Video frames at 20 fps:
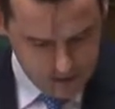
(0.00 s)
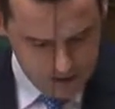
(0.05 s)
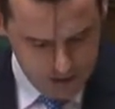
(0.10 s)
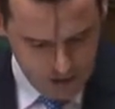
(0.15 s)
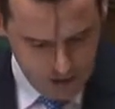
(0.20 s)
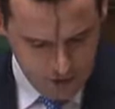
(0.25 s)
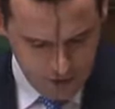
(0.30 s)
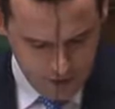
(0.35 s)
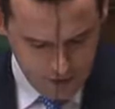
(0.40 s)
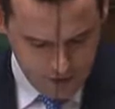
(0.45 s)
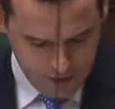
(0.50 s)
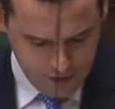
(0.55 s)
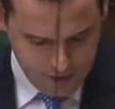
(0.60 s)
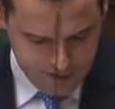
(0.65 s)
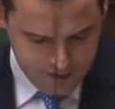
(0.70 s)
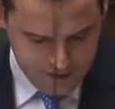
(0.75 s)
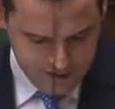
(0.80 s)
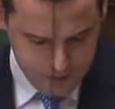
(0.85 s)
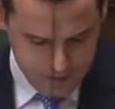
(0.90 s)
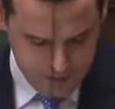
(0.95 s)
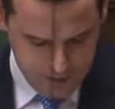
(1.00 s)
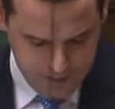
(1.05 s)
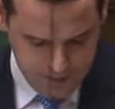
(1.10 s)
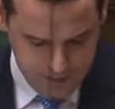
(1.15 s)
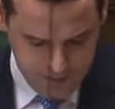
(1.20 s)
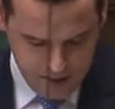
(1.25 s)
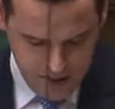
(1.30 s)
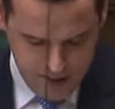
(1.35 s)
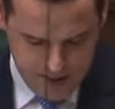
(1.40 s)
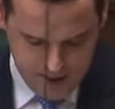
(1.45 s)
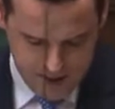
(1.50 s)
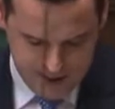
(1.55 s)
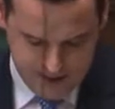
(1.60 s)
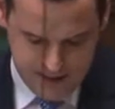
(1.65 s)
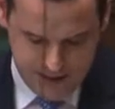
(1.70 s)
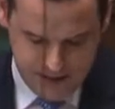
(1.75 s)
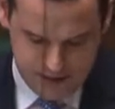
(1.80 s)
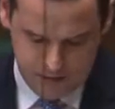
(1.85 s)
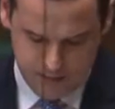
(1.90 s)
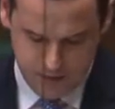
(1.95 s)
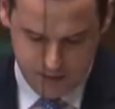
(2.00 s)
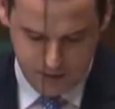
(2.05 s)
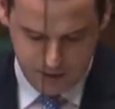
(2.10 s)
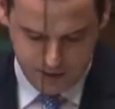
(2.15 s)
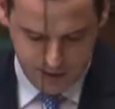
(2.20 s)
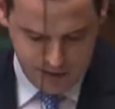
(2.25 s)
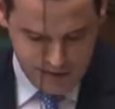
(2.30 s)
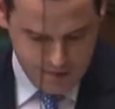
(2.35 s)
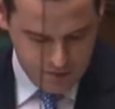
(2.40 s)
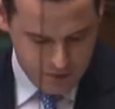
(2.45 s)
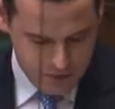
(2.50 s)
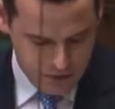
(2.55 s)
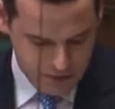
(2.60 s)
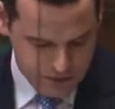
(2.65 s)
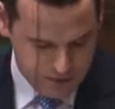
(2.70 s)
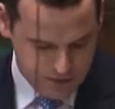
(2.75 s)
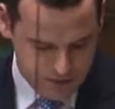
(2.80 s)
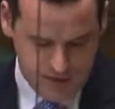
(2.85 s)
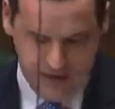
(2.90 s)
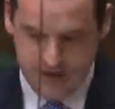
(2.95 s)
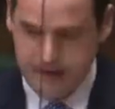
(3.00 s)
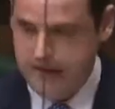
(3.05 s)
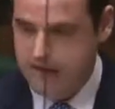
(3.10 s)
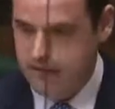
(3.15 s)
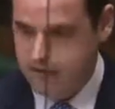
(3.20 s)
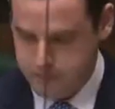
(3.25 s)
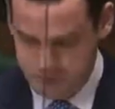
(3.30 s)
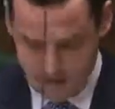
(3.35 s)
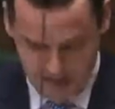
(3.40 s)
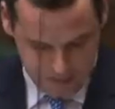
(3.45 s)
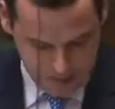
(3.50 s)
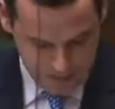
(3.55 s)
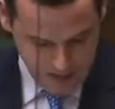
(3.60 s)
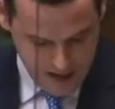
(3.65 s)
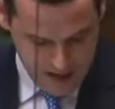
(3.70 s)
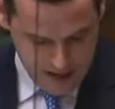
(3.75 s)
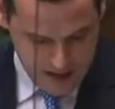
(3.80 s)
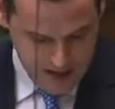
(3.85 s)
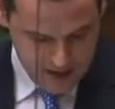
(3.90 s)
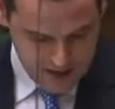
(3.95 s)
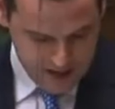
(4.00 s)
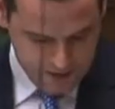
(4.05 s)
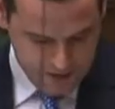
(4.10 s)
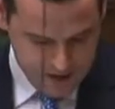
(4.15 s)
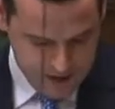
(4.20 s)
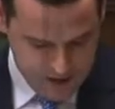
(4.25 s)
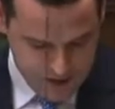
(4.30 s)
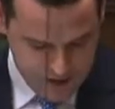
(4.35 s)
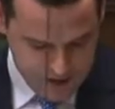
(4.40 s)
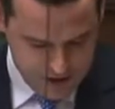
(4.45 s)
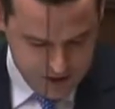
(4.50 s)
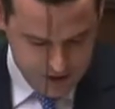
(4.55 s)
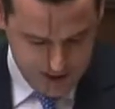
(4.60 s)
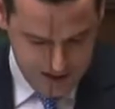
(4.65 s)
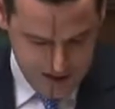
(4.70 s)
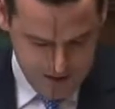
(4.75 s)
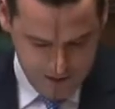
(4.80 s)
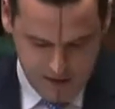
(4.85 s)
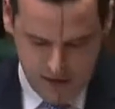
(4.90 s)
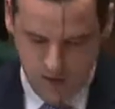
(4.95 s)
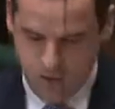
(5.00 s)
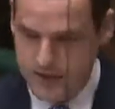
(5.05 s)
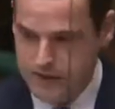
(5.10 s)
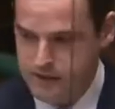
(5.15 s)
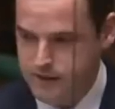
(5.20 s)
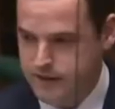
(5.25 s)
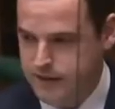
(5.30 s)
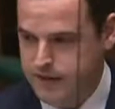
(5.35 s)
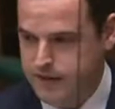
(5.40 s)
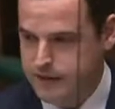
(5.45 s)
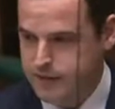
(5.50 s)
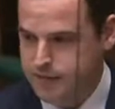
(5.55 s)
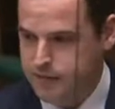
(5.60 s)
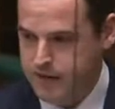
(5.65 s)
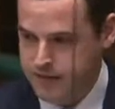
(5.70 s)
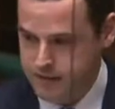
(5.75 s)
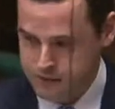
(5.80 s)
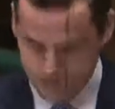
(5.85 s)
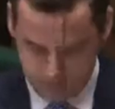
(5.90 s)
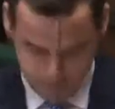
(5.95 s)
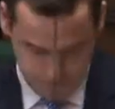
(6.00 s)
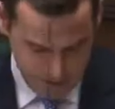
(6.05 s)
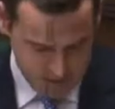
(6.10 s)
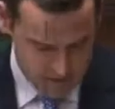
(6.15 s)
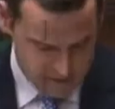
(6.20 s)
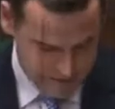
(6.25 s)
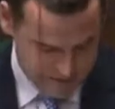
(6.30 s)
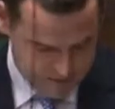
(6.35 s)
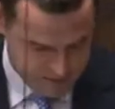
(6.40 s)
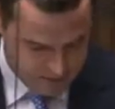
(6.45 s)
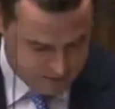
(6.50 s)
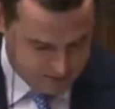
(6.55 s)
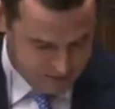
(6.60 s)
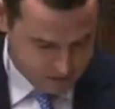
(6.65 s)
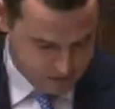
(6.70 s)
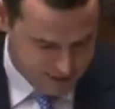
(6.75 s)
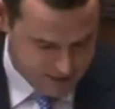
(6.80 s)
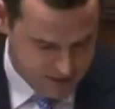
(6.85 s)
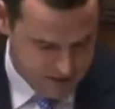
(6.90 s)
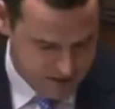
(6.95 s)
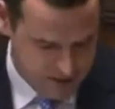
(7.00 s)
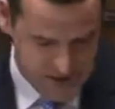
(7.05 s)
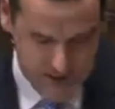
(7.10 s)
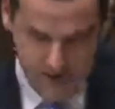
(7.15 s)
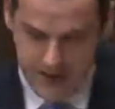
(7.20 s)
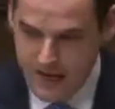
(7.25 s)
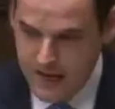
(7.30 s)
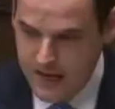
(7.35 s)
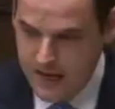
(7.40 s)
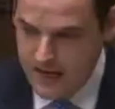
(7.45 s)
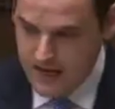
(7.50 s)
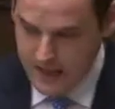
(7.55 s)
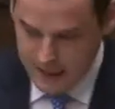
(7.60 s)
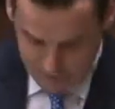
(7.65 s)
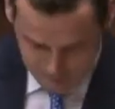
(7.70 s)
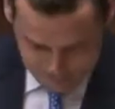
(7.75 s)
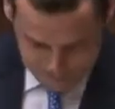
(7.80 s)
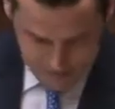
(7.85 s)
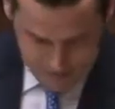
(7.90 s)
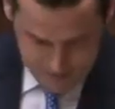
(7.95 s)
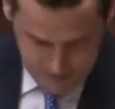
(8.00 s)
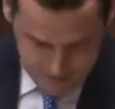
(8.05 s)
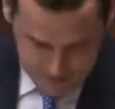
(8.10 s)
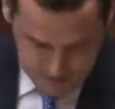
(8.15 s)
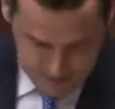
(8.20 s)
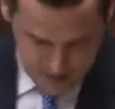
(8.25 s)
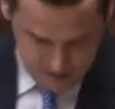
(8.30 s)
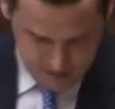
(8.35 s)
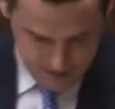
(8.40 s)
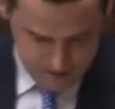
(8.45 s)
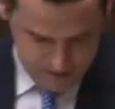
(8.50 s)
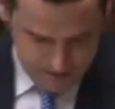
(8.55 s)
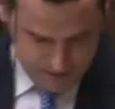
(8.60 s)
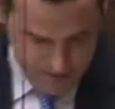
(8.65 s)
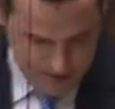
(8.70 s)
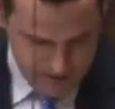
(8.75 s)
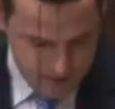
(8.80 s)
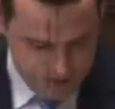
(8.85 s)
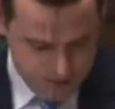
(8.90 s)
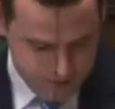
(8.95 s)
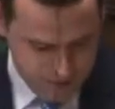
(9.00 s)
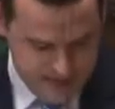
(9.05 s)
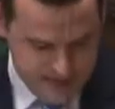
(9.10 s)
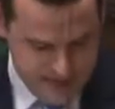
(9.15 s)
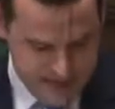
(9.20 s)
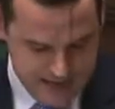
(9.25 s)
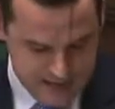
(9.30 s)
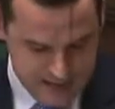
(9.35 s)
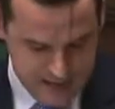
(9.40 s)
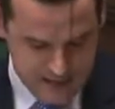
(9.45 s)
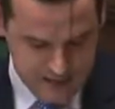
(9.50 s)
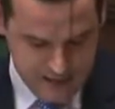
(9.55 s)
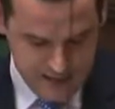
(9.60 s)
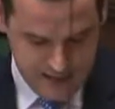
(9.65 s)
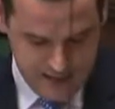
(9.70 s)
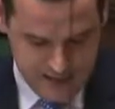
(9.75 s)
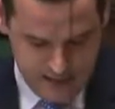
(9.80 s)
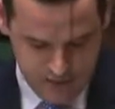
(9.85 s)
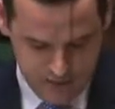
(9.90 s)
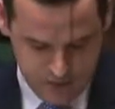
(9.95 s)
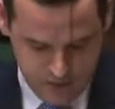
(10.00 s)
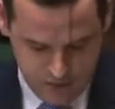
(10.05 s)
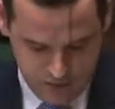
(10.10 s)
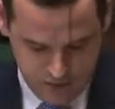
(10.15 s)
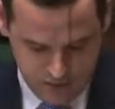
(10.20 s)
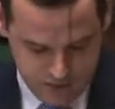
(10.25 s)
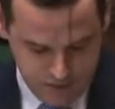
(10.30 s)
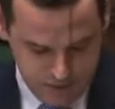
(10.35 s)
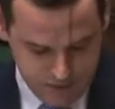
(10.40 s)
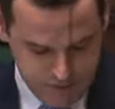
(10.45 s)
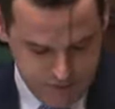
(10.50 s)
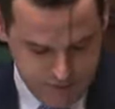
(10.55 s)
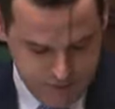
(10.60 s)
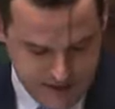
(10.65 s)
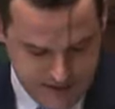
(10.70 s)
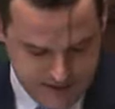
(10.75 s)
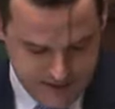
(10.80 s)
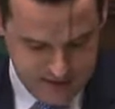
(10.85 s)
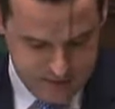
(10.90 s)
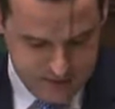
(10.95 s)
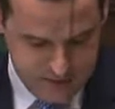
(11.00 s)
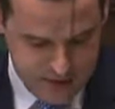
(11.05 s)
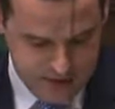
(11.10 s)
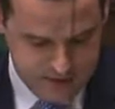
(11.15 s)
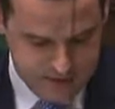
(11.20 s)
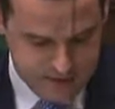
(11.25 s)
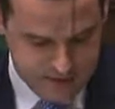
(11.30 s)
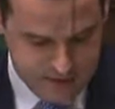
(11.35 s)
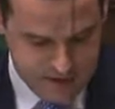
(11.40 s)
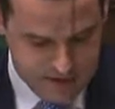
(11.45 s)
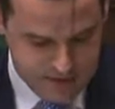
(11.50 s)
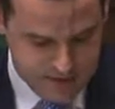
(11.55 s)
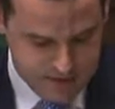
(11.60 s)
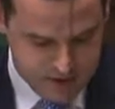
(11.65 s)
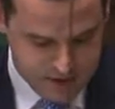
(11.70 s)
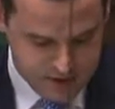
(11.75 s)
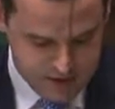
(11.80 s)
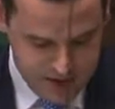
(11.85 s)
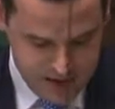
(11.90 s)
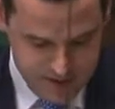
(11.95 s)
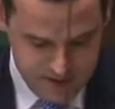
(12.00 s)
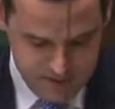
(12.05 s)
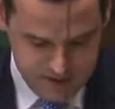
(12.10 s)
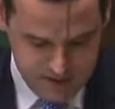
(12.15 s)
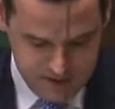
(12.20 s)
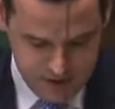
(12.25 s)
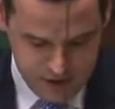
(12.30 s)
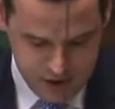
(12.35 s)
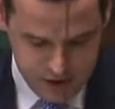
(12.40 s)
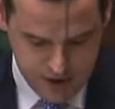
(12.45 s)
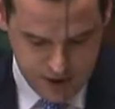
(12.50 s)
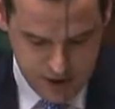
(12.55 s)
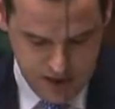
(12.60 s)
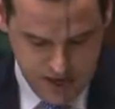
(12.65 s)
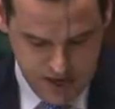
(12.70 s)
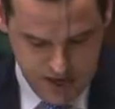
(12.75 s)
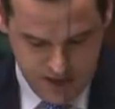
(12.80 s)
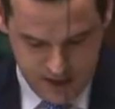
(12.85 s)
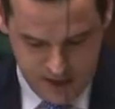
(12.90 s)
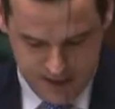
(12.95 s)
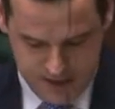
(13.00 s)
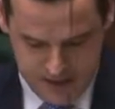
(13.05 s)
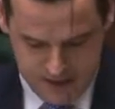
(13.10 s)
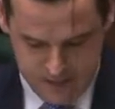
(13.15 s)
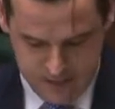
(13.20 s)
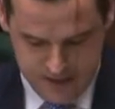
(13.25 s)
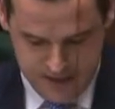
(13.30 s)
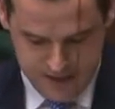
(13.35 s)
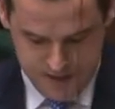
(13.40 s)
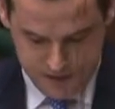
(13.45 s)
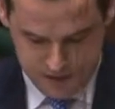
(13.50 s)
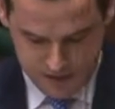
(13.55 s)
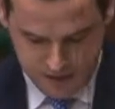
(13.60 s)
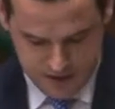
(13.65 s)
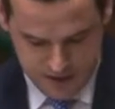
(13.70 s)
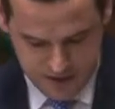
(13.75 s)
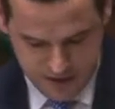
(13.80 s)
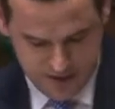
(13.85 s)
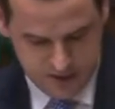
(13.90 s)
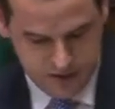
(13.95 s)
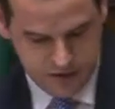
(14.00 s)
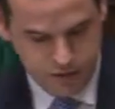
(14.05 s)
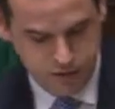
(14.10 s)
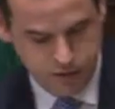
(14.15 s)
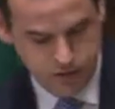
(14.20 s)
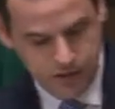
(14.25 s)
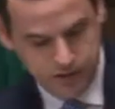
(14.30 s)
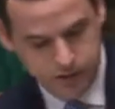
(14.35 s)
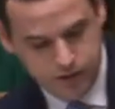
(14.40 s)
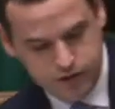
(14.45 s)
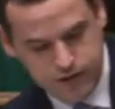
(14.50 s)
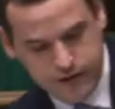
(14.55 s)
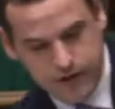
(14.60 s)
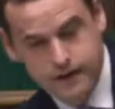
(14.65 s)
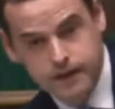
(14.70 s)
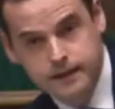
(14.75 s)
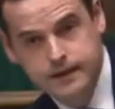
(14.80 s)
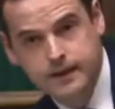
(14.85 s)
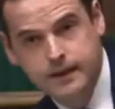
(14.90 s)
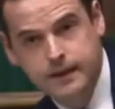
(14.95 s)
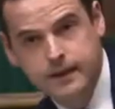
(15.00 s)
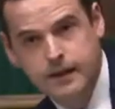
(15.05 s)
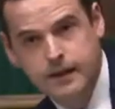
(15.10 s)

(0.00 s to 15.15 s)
Local authorities would be obliged to set up an online portal that allows people to register their request for the independent process to be triggered. If 10% of the, of the electors of a council ward affected by the development sign the petition, the independent process is also triggered.